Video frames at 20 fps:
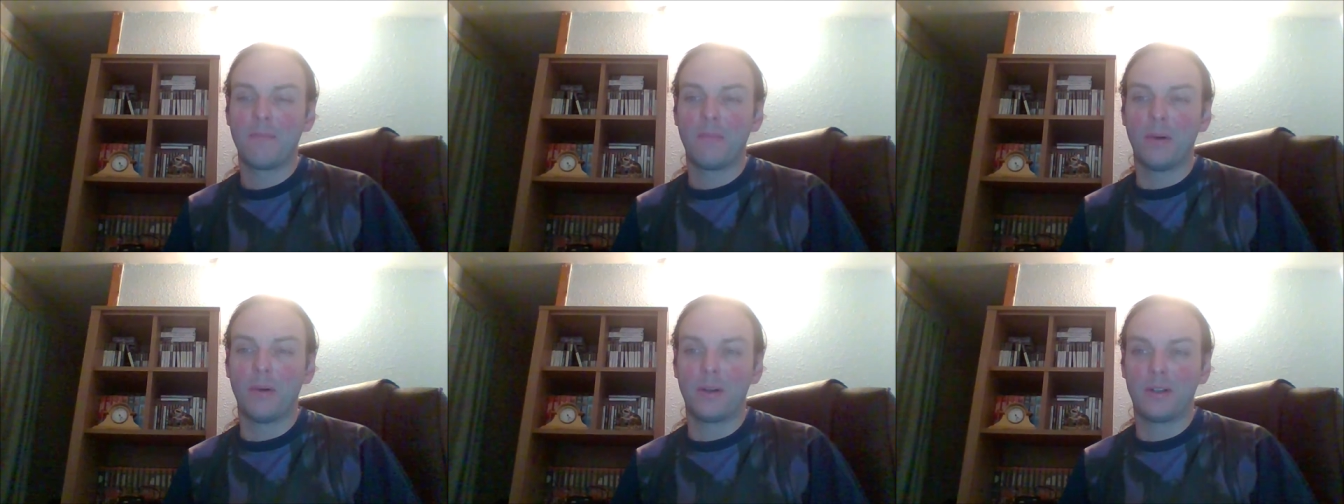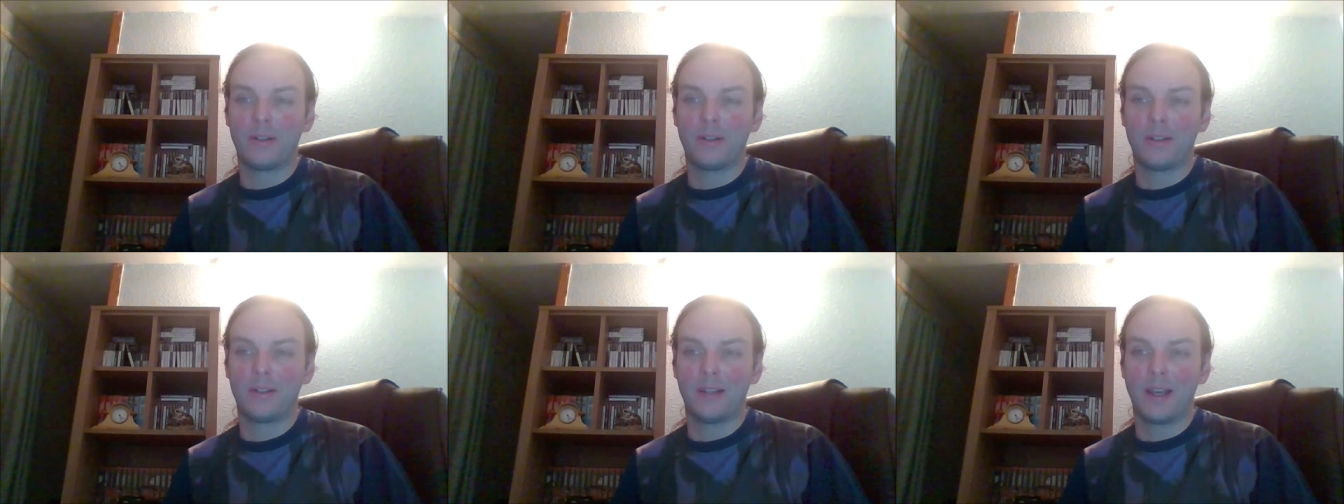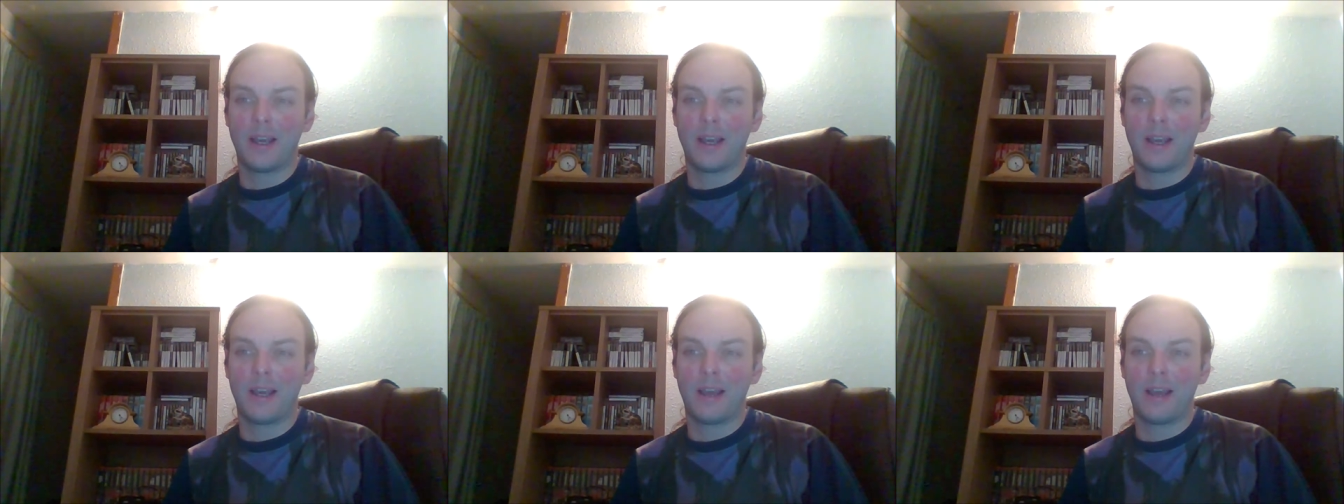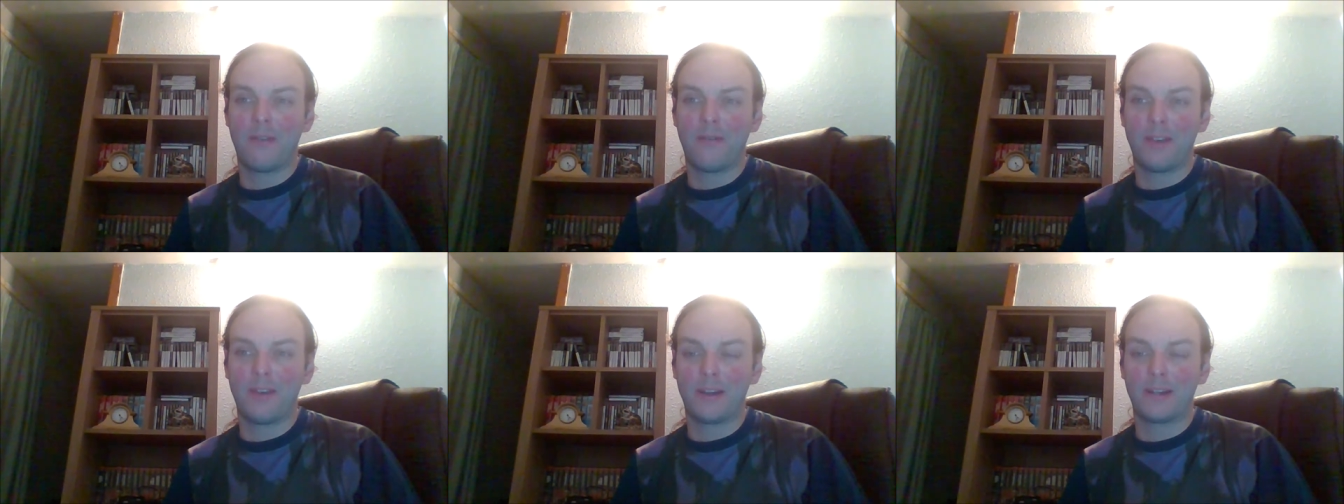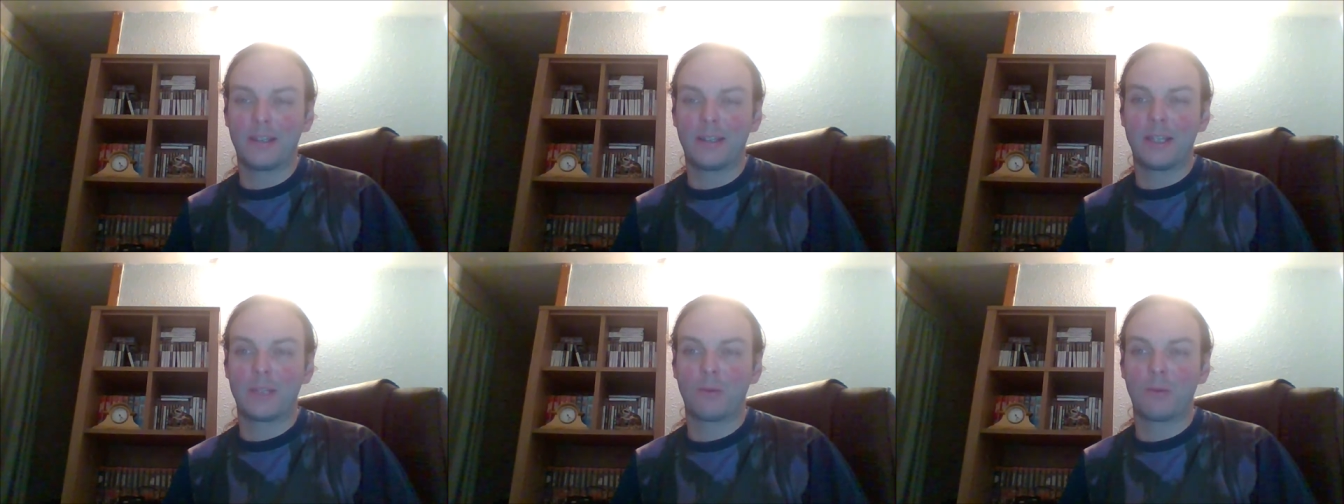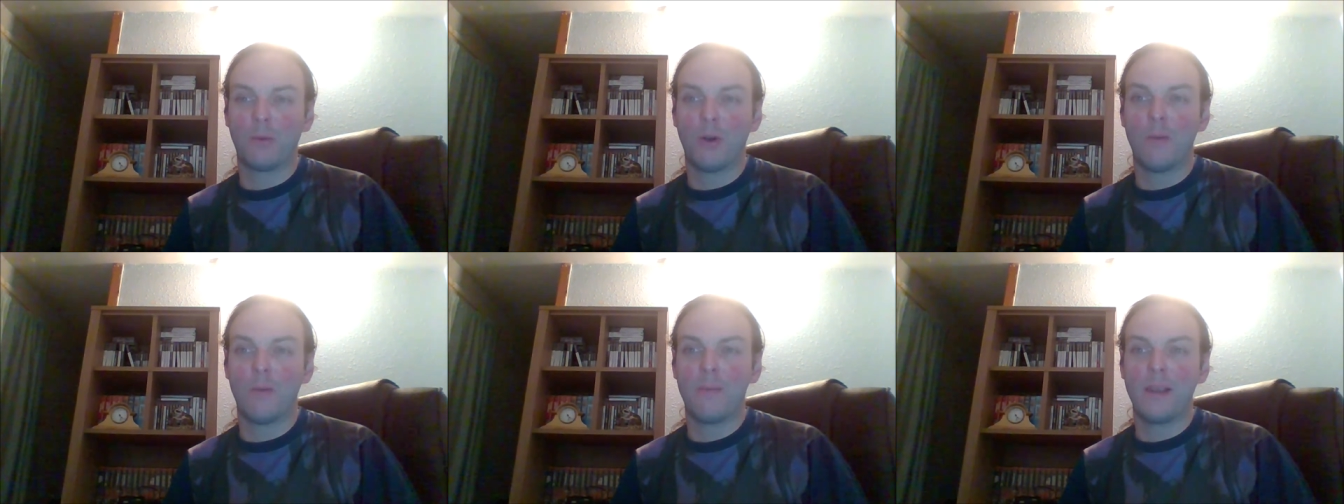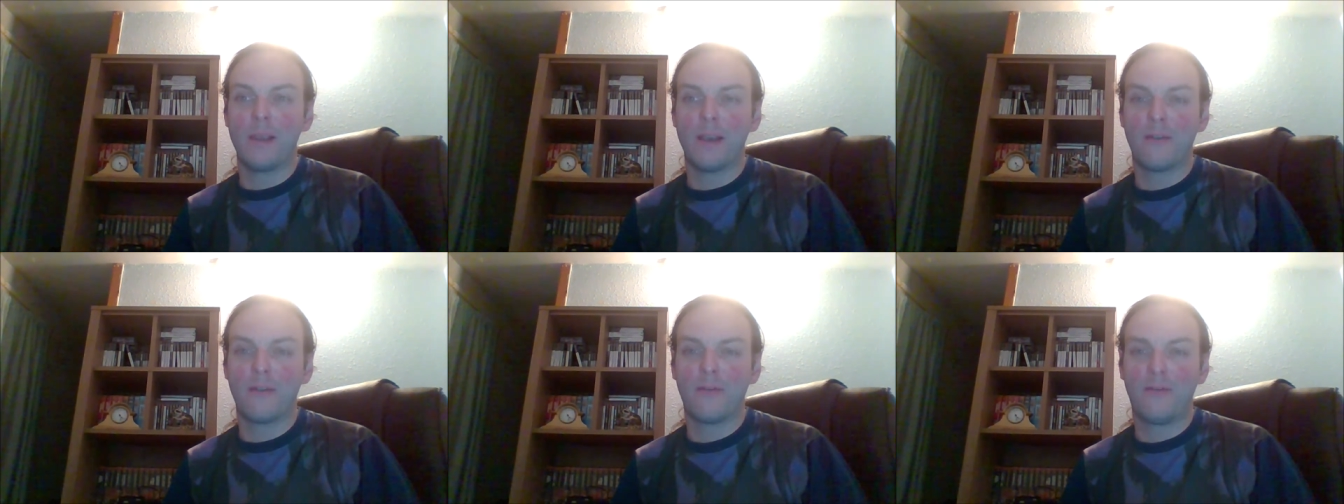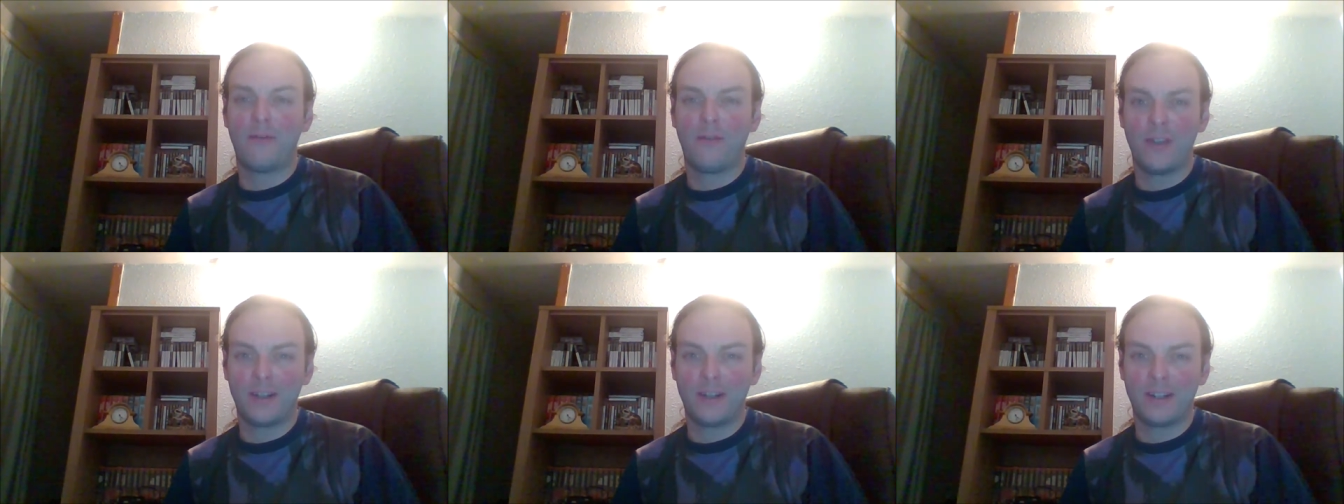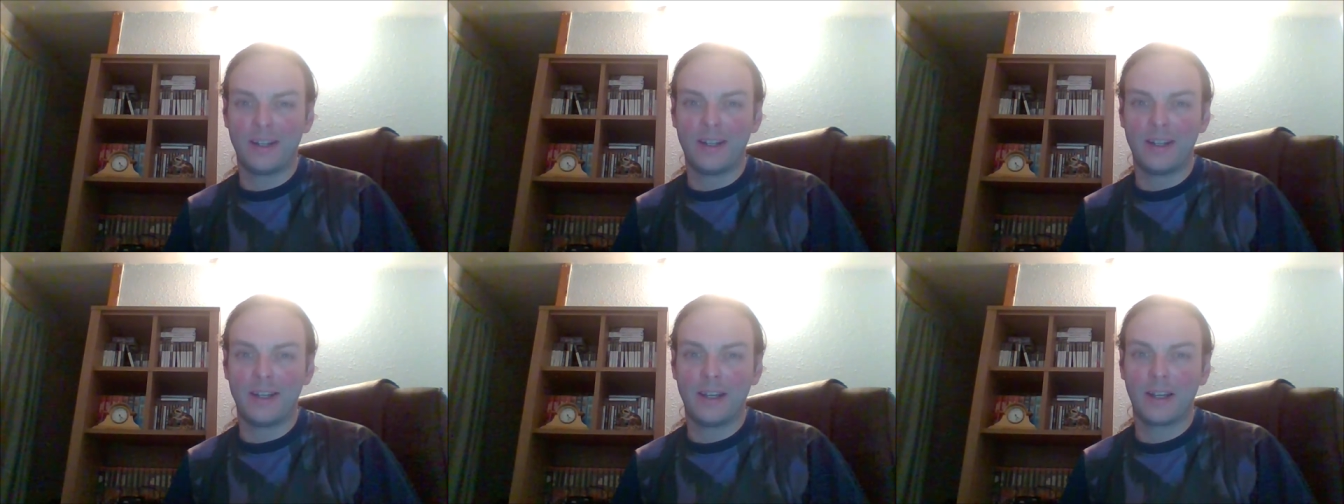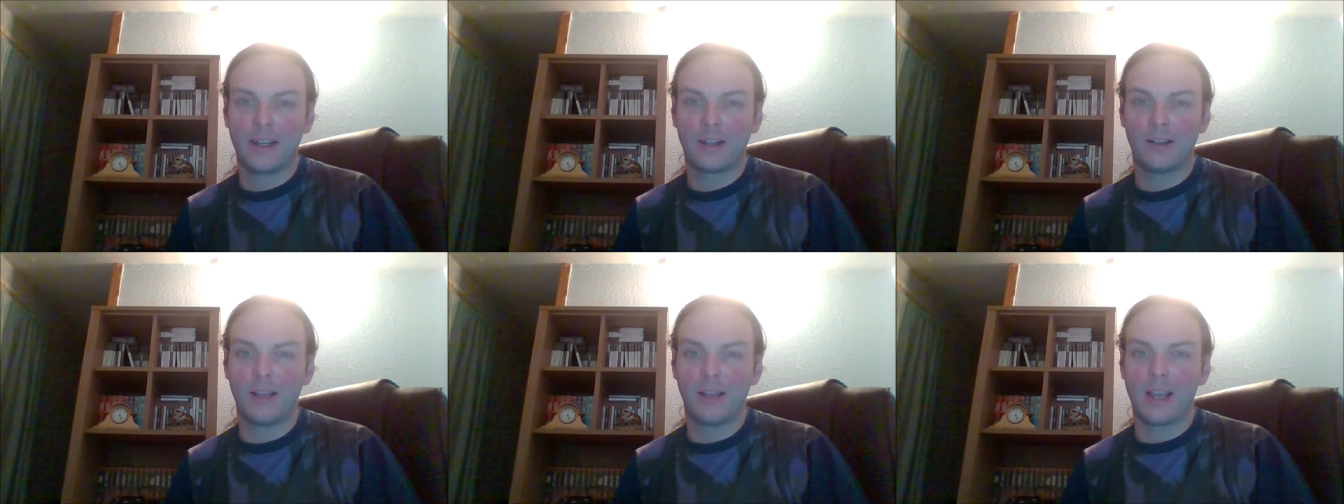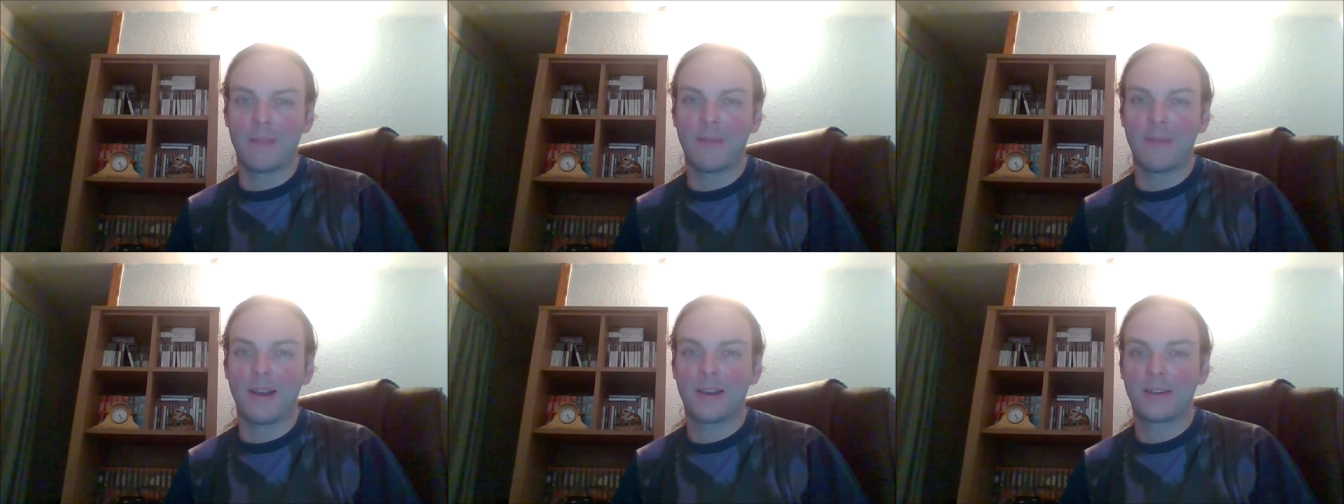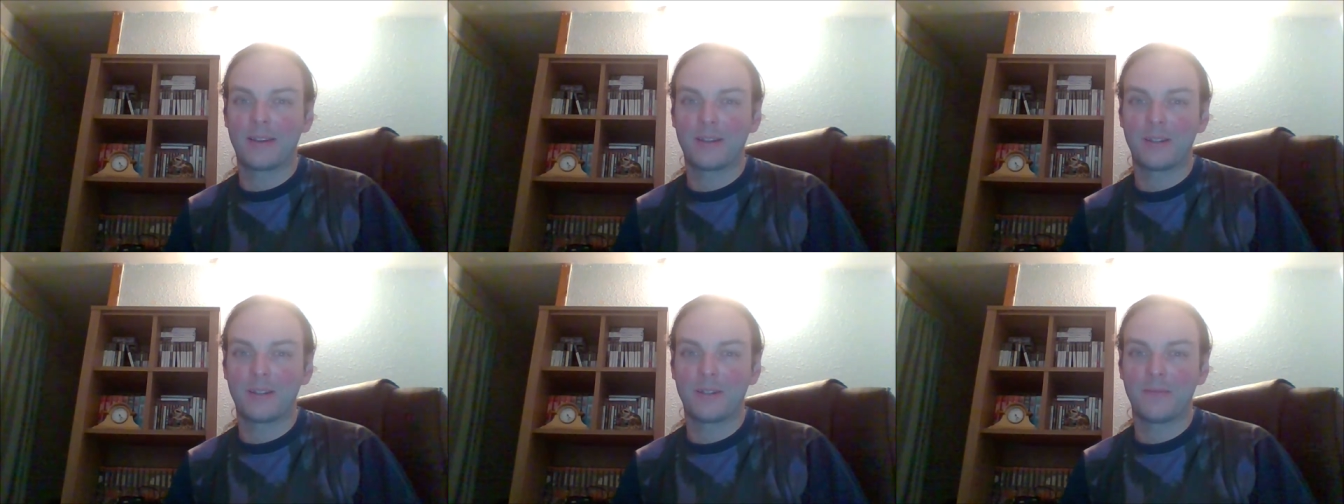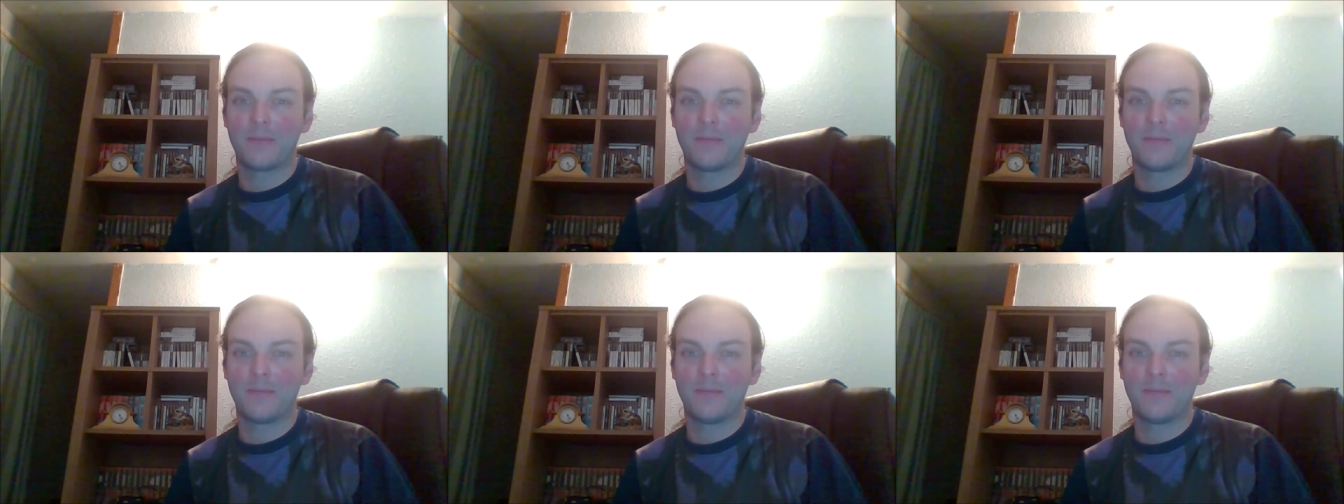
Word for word: But uh, I think this will be a fitting climax.